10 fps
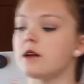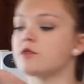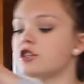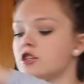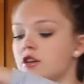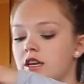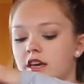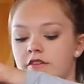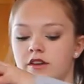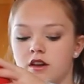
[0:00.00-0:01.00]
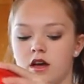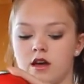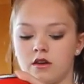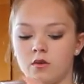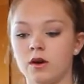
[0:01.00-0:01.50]
I'm just going to give it
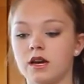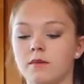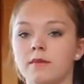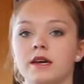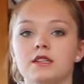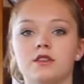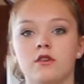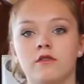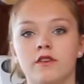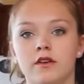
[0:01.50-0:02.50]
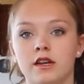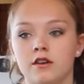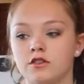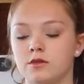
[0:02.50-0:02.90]
a quick mix on a very low